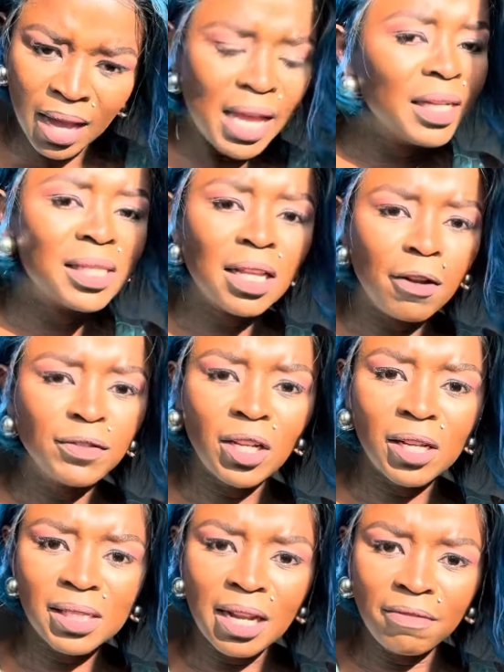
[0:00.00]
instead of
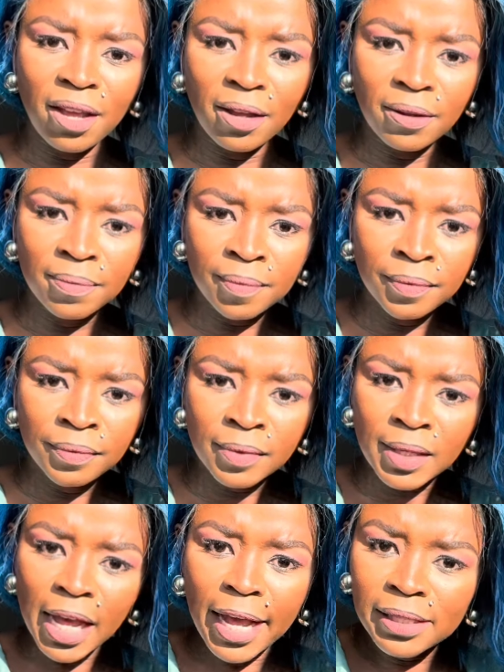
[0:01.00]
just living.
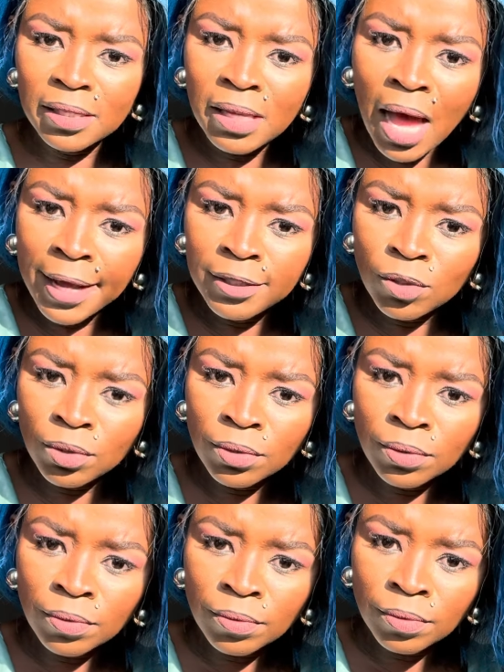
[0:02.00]
Exercise
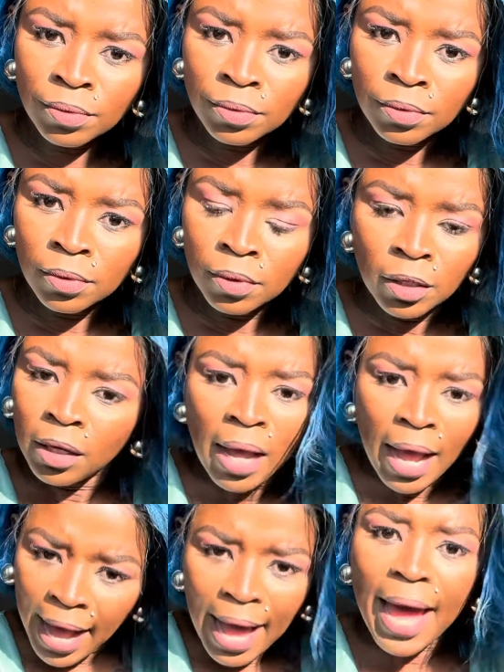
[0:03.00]

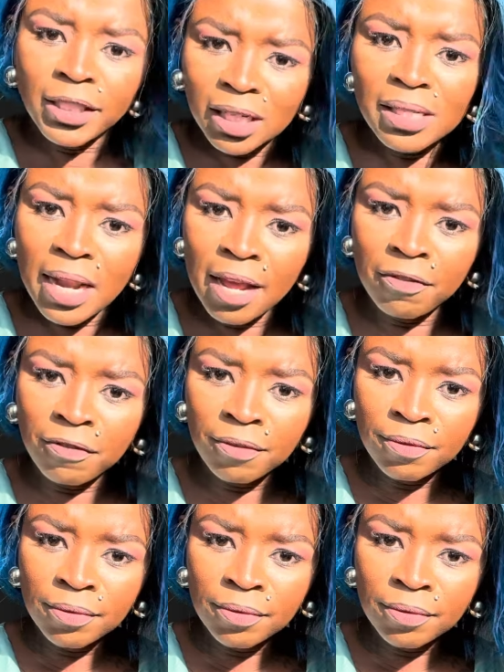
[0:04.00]
and just live.